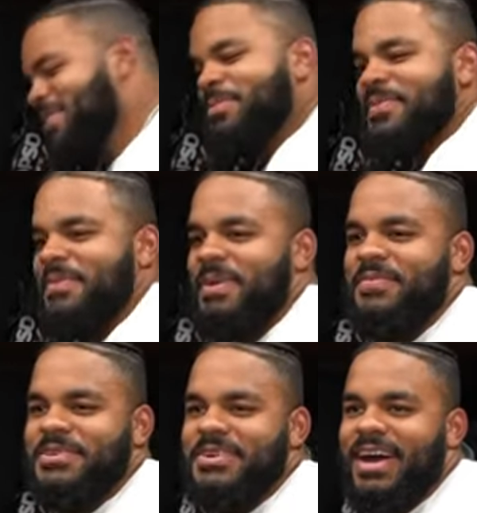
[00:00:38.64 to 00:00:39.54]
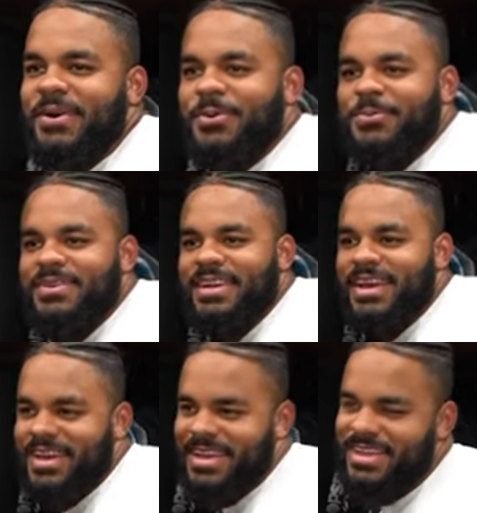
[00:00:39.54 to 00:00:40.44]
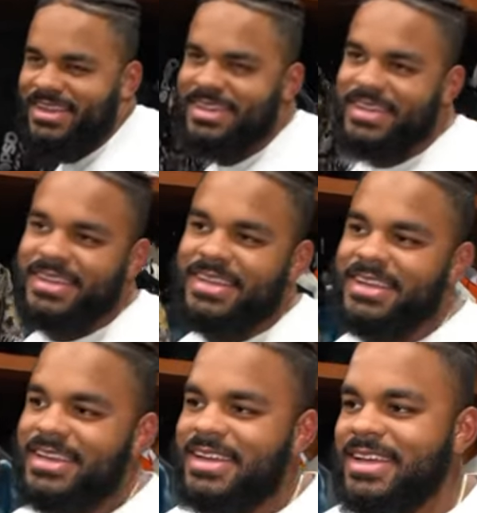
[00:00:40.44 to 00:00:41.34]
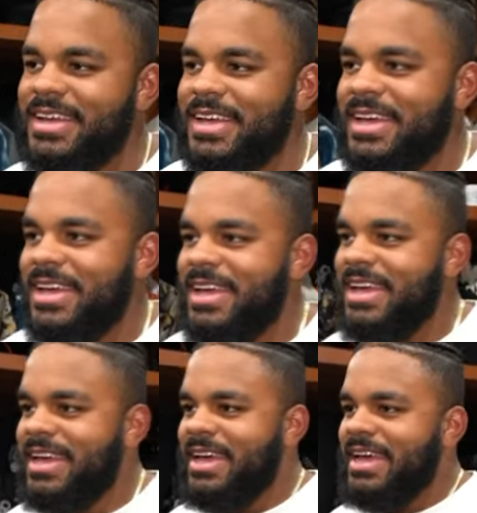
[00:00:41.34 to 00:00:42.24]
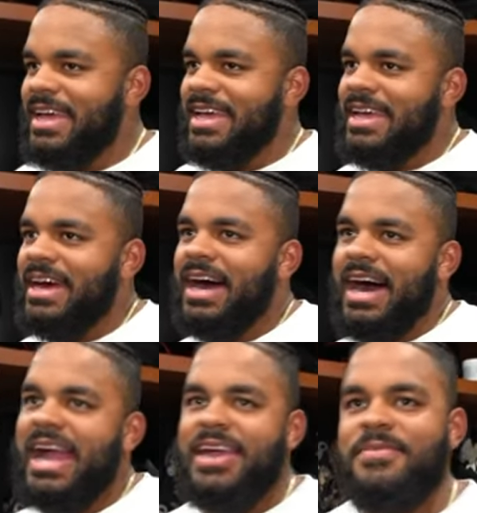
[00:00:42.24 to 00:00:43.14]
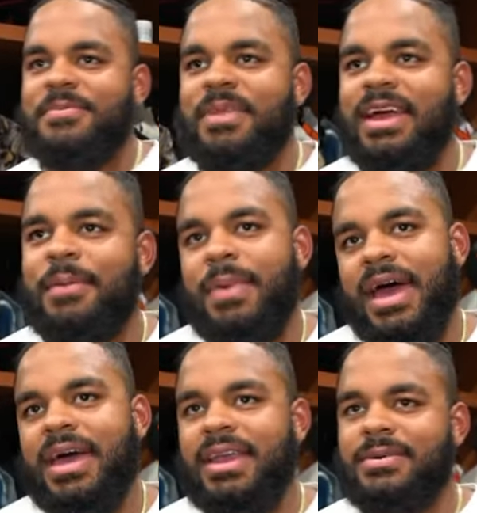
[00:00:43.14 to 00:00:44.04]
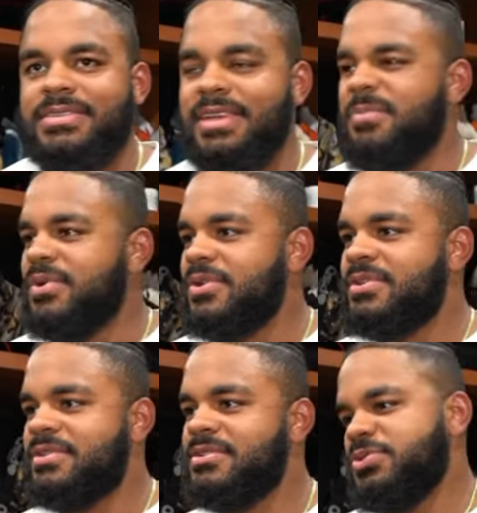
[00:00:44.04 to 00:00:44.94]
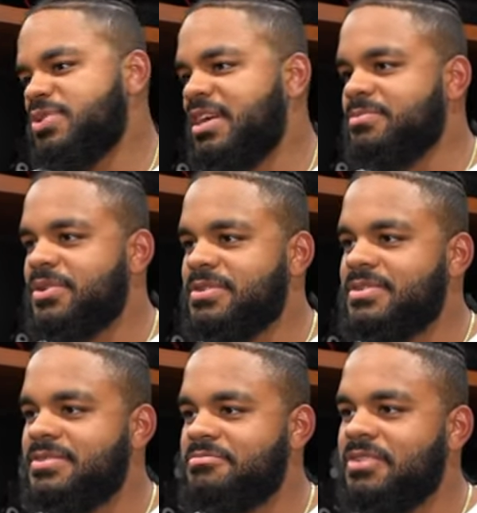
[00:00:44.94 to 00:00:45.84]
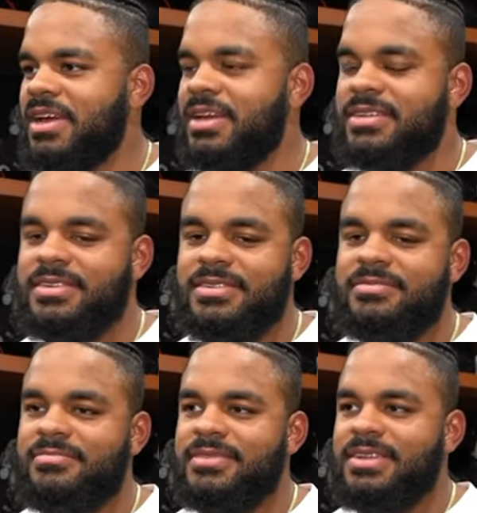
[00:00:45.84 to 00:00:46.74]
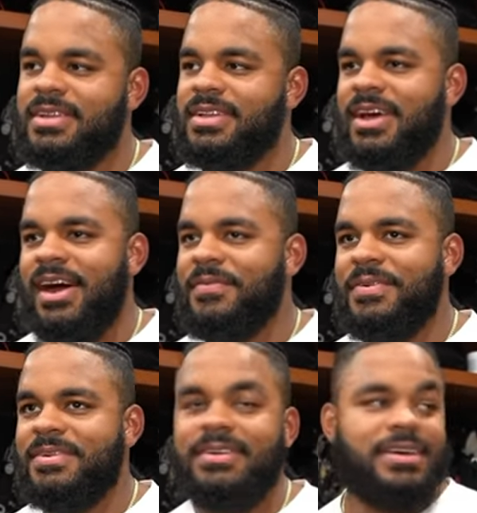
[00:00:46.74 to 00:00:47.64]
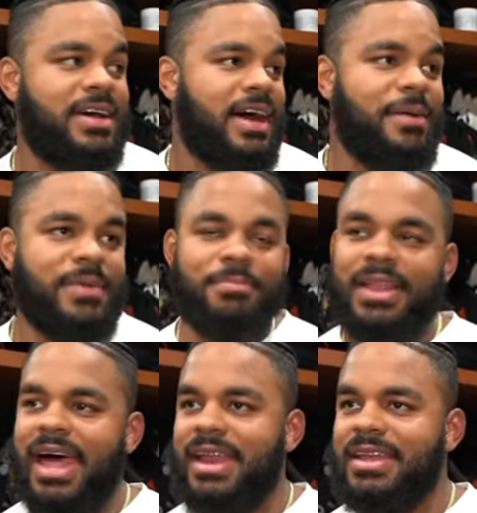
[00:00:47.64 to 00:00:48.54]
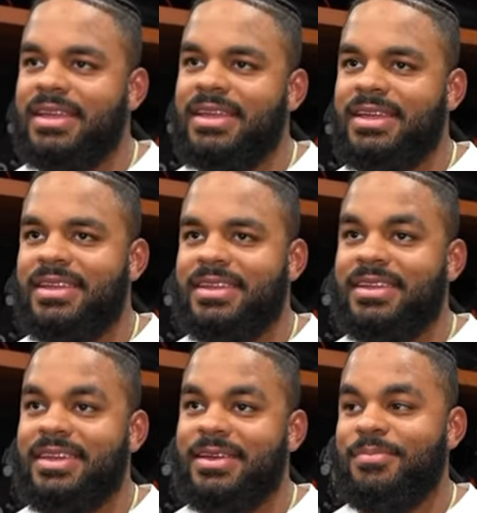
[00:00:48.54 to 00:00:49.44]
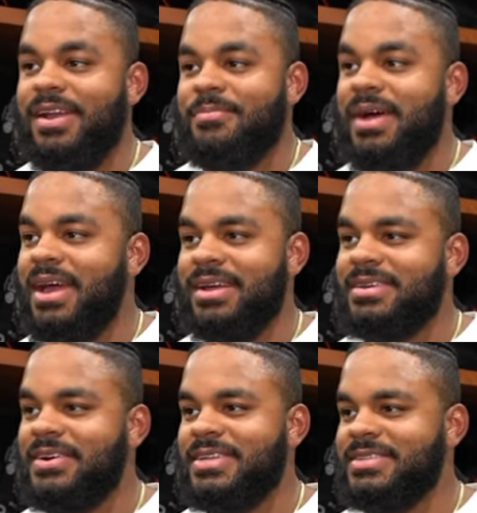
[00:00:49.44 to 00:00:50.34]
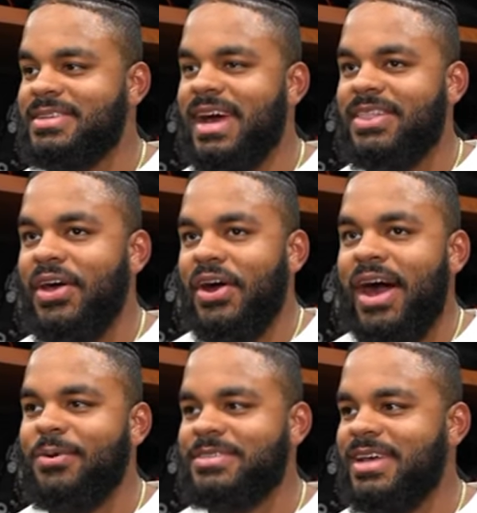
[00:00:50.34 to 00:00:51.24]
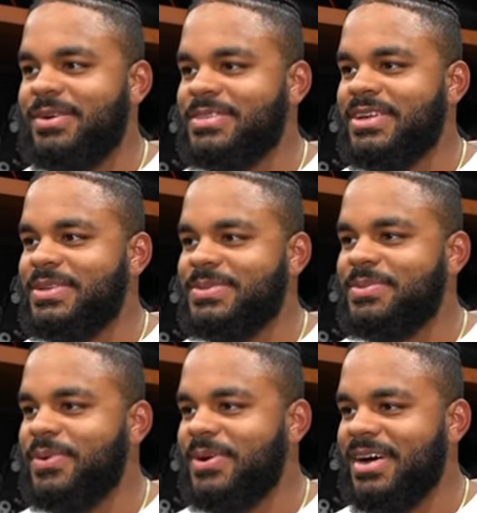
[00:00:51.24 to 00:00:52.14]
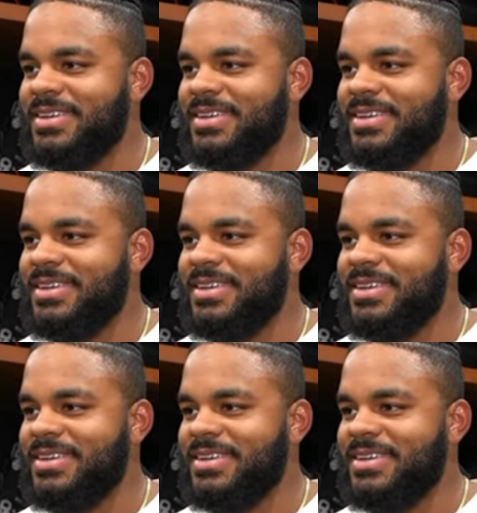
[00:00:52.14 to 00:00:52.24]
Yeah, for my future at home. Yeah. Was it hard getting it back? Did you have to give up something? something uh, I gave up like a bat and a sign ball, two sign balls. Yeah. Uh, I feel I'm, I'm glad he he brought it back. Honestly, I thought I was I was gonna lose the ball.